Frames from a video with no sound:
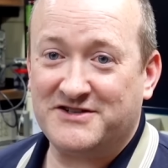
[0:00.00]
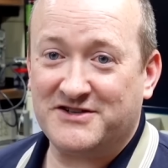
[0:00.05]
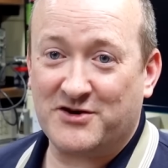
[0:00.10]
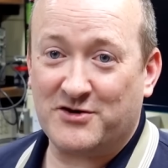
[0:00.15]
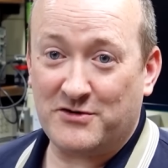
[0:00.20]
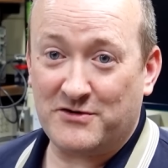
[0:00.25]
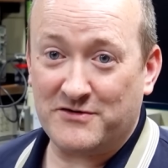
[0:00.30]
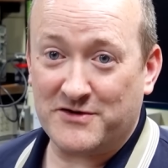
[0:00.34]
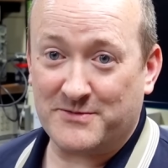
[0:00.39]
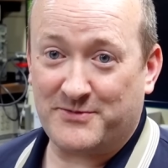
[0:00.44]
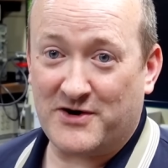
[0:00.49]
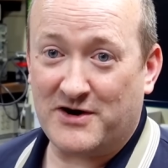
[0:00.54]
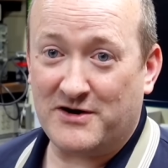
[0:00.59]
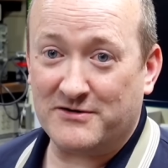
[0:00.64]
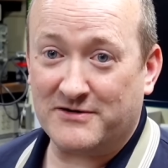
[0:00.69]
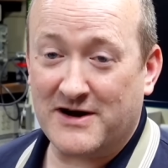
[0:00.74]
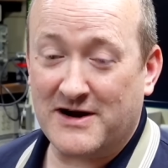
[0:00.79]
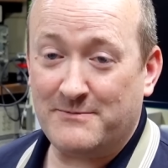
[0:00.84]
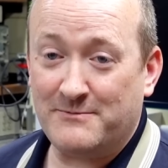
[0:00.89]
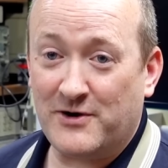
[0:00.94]
is the core of the
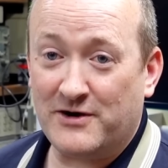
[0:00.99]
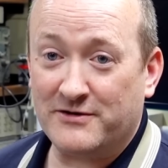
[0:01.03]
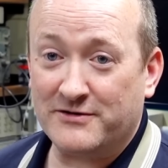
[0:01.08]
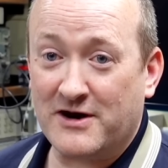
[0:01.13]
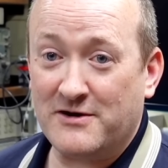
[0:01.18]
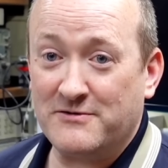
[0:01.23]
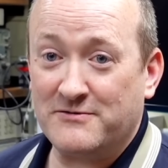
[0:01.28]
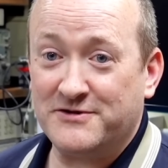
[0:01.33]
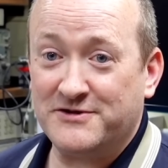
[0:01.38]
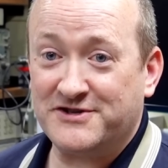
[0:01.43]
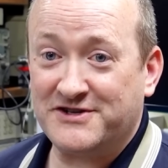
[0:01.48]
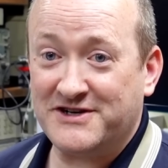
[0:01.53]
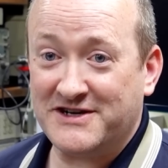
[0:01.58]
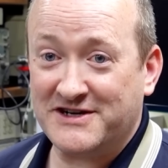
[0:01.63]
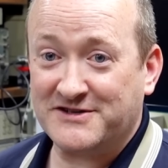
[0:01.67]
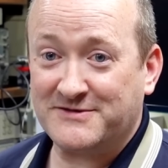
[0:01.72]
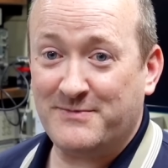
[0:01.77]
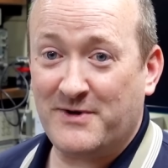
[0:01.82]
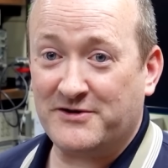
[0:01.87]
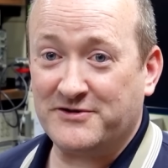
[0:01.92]
programme where I'll go through the
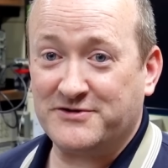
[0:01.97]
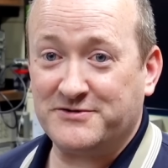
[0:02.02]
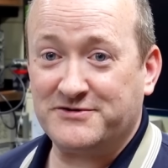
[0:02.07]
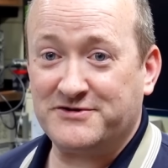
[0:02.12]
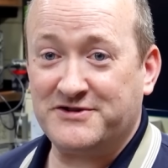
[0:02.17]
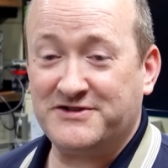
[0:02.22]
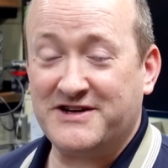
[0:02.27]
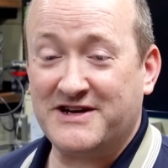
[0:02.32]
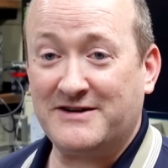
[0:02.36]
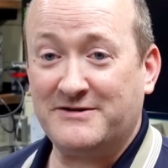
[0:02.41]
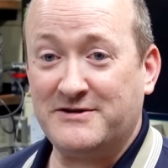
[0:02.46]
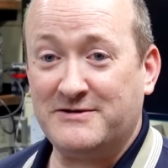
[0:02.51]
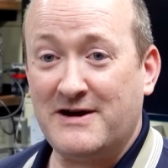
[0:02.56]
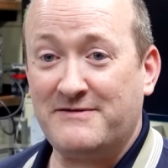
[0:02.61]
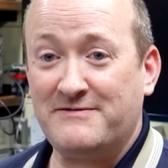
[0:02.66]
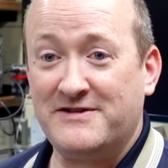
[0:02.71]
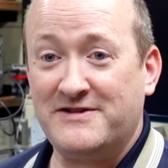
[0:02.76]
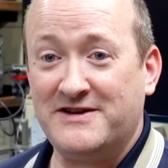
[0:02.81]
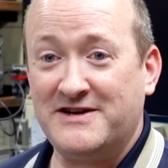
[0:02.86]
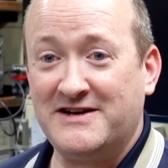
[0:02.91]
6 modules to tell you
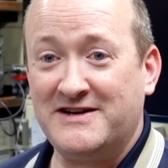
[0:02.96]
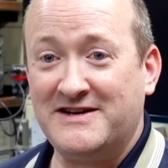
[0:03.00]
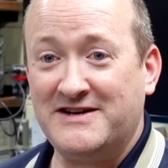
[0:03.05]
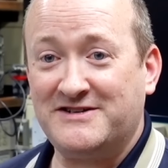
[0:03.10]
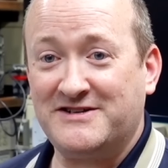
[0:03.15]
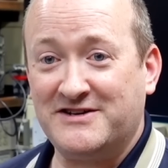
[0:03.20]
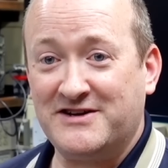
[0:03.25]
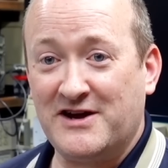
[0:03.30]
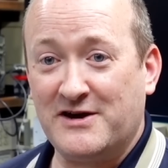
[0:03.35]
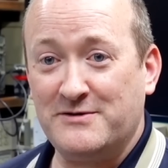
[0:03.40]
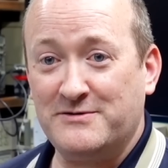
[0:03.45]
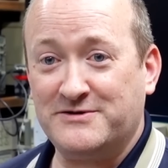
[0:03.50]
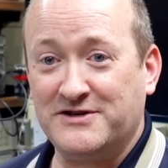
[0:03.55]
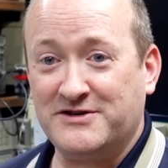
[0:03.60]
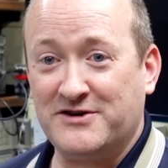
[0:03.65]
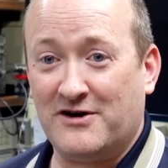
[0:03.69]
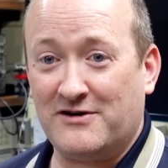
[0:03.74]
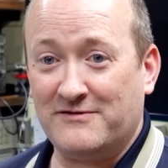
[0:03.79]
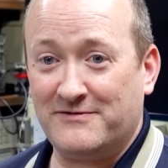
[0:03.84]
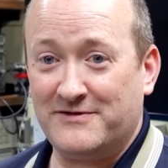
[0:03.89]
everything you need to know to
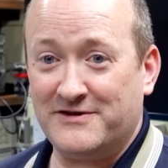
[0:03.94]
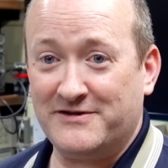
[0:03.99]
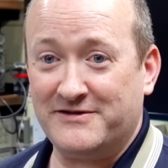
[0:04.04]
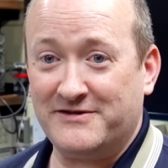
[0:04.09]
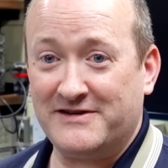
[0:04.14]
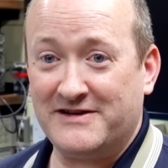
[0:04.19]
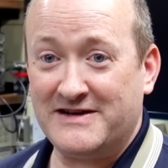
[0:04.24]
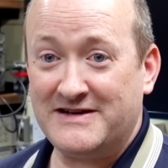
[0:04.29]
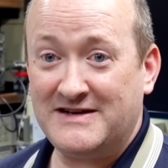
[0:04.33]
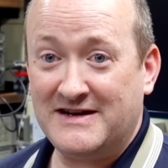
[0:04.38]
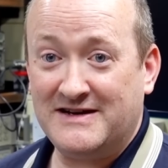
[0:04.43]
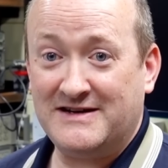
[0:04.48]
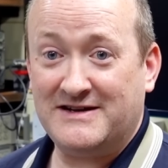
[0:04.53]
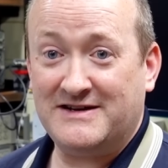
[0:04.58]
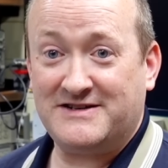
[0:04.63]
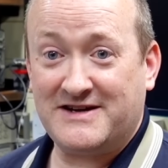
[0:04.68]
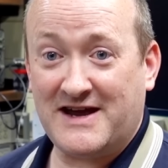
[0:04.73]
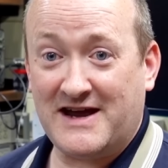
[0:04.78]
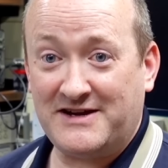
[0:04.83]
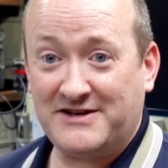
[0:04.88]
confidently
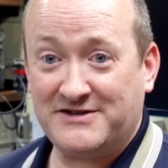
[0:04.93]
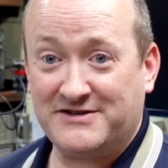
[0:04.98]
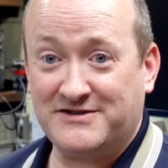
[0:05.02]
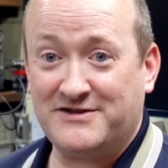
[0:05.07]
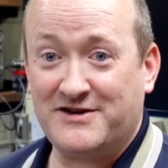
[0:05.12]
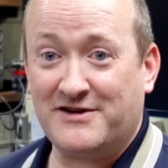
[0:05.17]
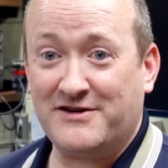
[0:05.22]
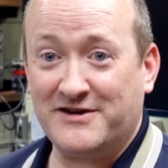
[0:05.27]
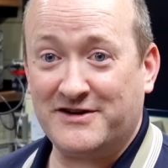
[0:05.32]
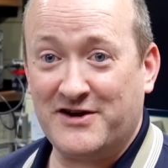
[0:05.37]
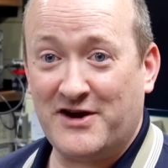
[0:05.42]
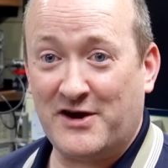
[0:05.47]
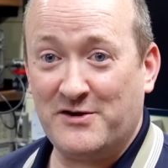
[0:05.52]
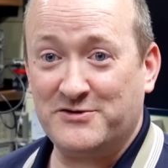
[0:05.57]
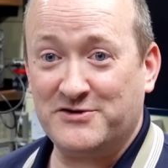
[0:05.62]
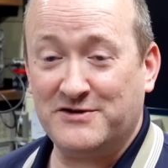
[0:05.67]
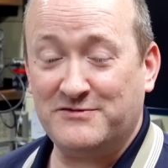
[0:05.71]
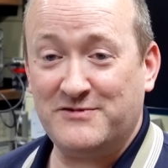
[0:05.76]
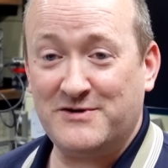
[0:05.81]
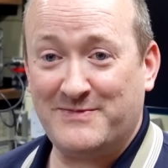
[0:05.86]
test,
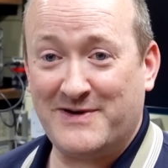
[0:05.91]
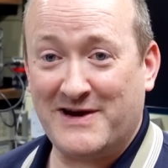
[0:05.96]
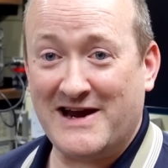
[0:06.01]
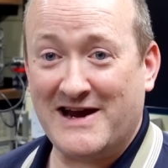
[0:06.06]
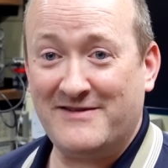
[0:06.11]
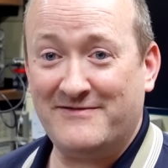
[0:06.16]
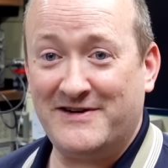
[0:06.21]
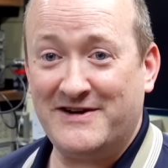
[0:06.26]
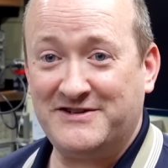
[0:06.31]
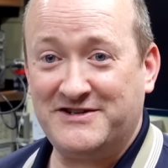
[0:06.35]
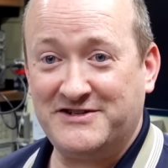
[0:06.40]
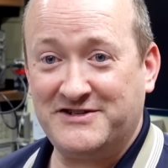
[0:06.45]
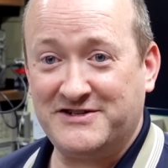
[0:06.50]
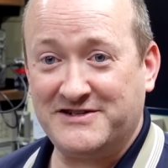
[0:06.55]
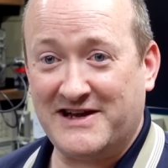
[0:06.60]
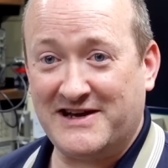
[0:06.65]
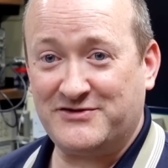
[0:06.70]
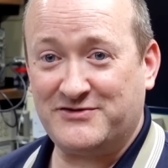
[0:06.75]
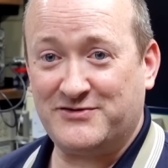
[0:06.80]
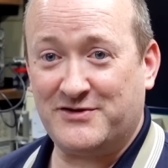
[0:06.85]
diagnose and repair vintage
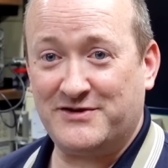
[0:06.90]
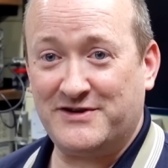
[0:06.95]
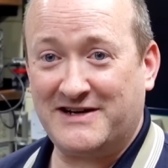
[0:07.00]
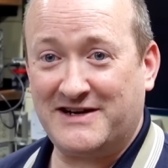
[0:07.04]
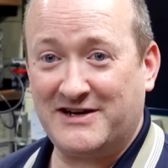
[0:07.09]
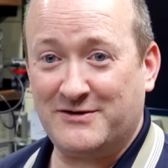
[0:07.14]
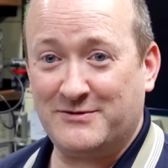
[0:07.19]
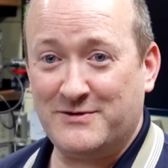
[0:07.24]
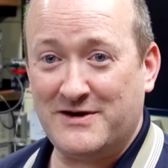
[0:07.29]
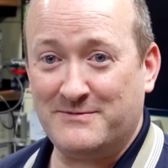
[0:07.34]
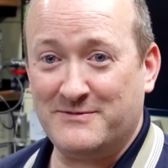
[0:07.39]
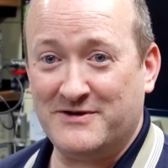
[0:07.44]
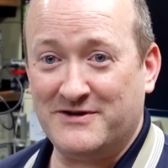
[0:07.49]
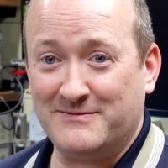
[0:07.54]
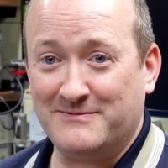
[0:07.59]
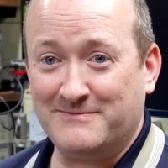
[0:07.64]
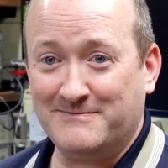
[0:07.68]
electronic equipment.